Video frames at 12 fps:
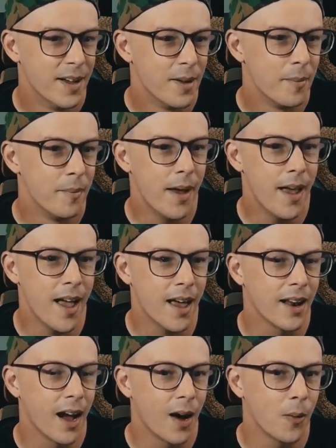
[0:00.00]

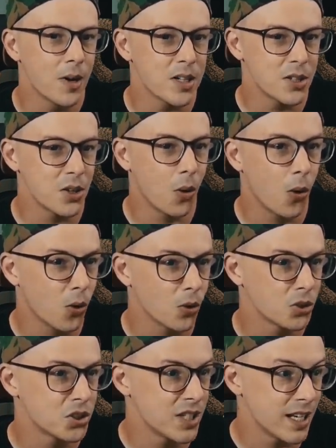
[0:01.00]
Man, I wish the whole
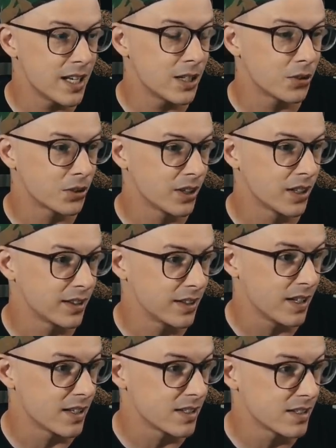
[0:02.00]
city looked like
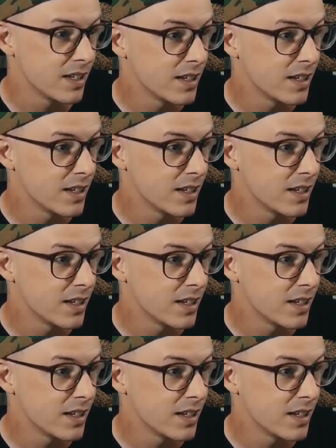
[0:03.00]
this.